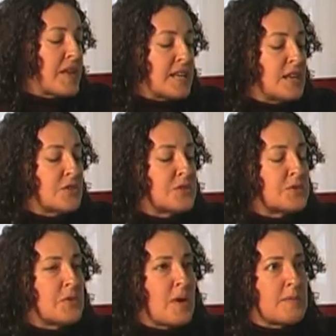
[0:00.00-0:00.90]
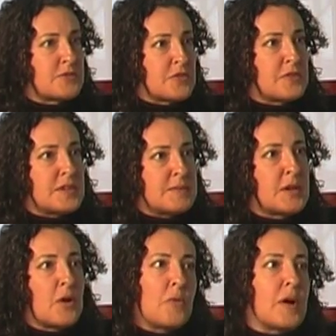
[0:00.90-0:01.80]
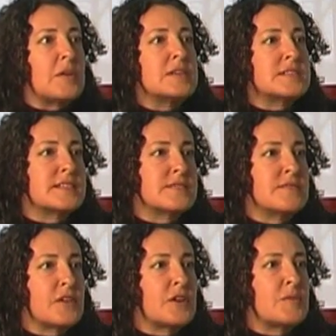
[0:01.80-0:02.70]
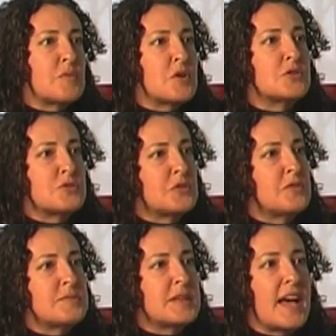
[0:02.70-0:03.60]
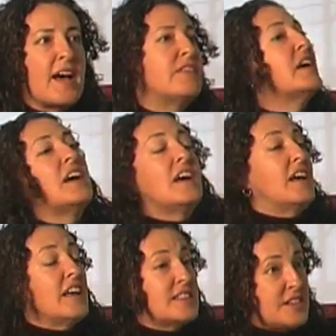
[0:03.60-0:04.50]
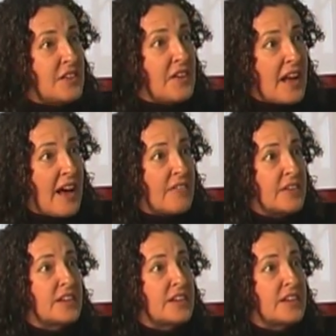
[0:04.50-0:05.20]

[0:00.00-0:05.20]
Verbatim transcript: need nursery rhymes for phonemic awareness. That's a very important tool for them to have and they don't have it.